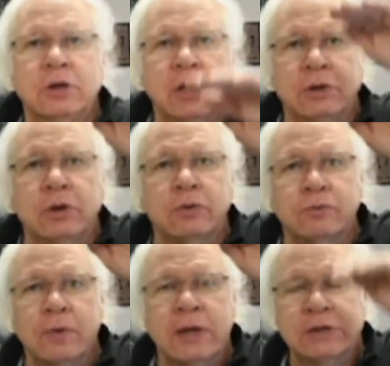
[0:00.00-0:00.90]
and
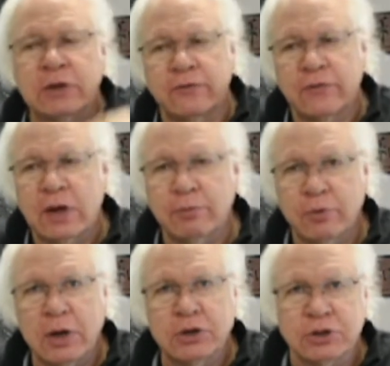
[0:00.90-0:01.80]
raising of
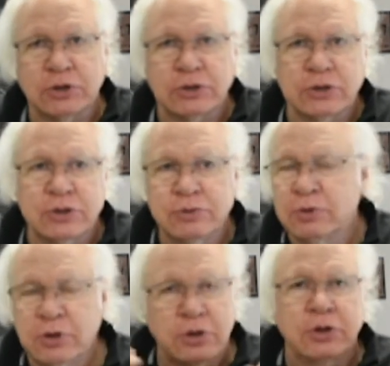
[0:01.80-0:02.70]
vibrations,
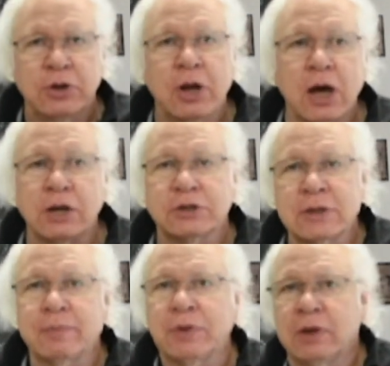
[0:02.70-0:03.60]
not
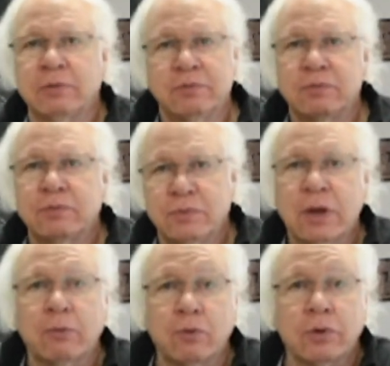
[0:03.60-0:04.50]
something
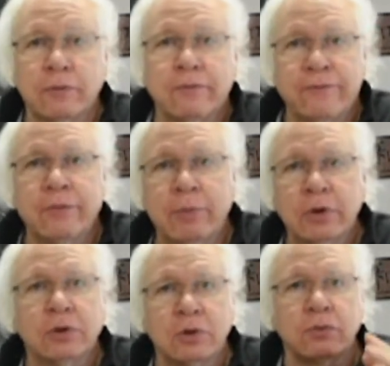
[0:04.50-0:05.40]
that we're
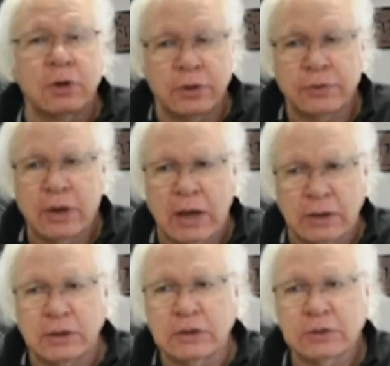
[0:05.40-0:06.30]
familiar with
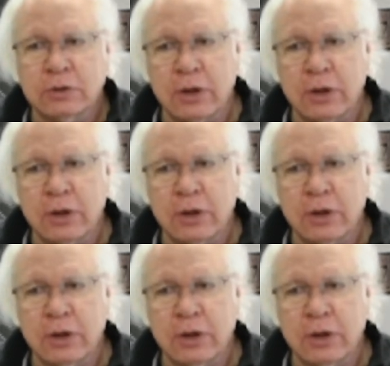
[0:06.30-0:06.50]
at this